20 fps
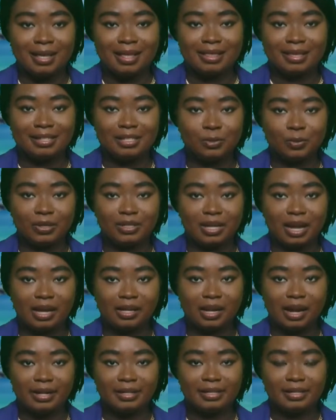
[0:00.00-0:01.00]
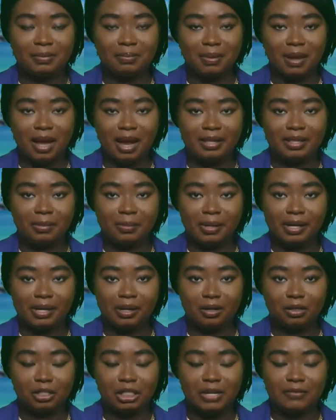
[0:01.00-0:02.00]
This was highlighted by the
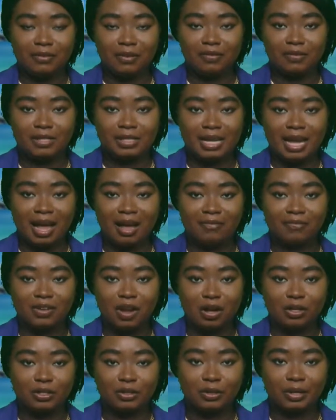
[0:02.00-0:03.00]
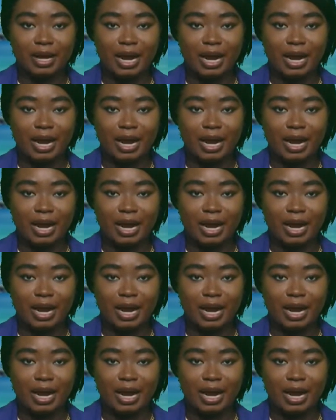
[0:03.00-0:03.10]
Medical Chief of Staff, Dr.